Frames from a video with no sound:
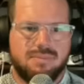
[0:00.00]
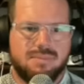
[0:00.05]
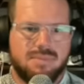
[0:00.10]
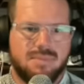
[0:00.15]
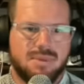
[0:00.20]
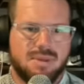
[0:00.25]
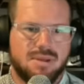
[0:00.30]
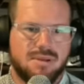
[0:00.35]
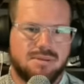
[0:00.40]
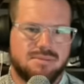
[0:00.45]

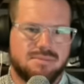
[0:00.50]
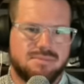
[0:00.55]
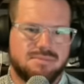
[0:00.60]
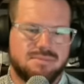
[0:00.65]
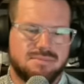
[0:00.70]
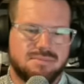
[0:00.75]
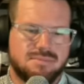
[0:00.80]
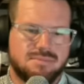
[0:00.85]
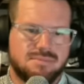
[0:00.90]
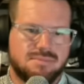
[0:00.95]

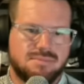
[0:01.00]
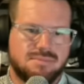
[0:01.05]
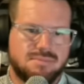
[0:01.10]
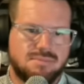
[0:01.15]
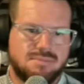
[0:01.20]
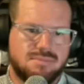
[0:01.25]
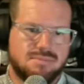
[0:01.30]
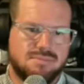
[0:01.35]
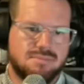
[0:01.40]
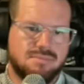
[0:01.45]

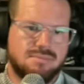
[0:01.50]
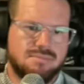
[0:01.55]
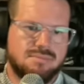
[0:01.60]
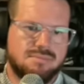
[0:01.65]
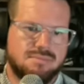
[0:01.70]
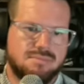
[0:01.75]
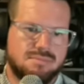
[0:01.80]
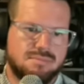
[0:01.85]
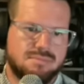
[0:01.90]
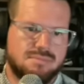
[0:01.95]

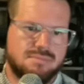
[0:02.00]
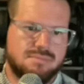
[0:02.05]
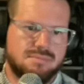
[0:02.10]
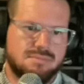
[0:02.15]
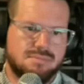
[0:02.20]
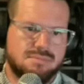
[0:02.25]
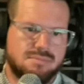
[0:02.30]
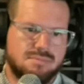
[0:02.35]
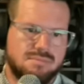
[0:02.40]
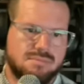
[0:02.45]

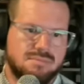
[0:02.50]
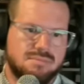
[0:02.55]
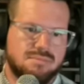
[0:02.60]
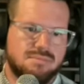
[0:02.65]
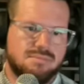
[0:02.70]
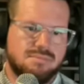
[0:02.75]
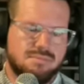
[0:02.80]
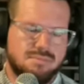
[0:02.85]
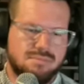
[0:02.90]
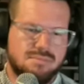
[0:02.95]

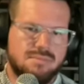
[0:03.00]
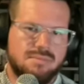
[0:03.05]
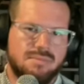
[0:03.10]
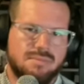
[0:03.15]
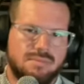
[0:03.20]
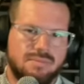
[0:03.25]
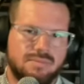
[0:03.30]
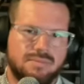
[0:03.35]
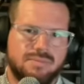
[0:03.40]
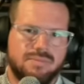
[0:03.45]

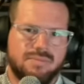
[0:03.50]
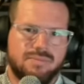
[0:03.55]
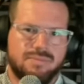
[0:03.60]
The person shown says nothing.